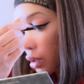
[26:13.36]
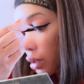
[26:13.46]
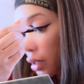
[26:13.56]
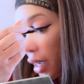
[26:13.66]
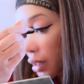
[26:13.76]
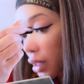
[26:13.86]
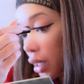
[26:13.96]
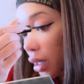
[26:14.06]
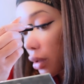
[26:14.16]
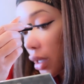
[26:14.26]
Because I tell
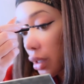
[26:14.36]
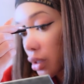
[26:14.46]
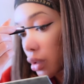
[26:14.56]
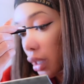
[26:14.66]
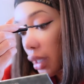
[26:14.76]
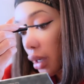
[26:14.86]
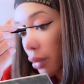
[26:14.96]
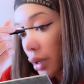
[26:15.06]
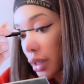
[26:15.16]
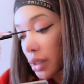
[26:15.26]
you, his
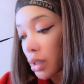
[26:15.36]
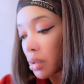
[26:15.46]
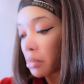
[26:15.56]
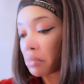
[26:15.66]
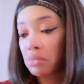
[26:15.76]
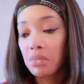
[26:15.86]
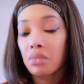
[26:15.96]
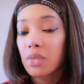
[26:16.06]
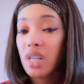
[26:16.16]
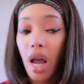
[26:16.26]
lyrics,
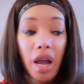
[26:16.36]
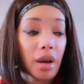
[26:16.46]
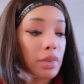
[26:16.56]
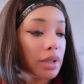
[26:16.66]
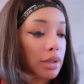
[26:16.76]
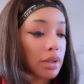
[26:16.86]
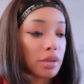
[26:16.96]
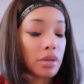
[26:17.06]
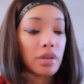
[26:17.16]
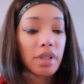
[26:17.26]

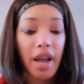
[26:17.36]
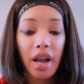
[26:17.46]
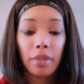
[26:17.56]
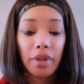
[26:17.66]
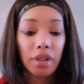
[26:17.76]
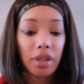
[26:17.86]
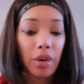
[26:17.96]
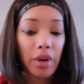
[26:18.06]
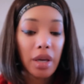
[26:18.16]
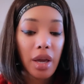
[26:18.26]
timeless, timeless.
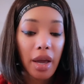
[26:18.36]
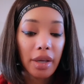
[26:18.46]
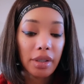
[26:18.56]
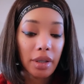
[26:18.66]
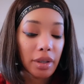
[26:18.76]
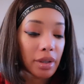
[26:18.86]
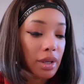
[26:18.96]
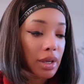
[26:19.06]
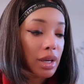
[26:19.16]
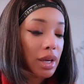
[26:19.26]
So he has a,
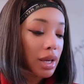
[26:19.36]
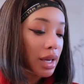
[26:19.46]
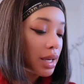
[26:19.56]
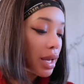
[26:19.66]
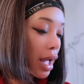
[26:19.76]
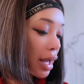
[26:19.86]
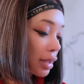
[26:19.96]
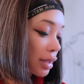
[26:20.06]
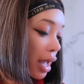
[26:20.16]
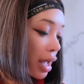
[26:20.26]
he
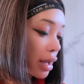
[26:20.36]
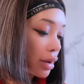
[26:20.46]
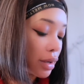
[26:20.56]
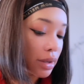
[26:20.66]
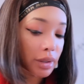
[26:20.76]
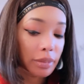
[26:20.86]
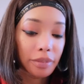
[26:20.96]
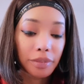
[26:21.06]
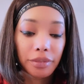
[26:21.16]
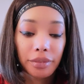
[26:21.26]
has a,
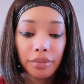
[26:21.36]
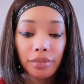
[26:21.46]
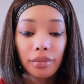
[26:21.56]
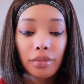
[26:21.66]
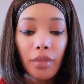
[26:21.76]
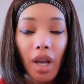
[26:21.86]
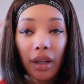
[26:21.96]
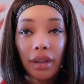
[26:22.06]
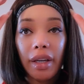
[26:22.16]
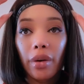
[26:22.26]
um,
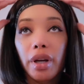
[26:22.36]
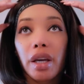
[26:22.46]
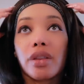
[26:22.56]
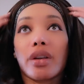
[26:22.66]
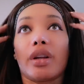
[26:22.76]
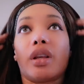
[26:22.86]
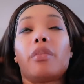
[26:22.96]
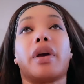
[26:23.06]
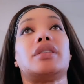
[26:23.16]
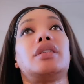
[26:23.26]
a lyric in there
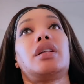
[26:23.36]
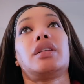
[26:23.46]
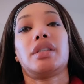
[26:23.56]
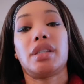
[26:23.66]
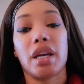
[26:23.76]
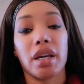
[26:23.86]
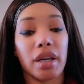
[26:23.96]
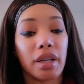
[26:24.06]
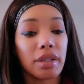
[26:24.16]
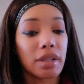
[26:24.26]
that basically
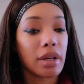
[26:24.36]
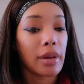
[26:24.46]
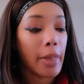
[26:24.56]
says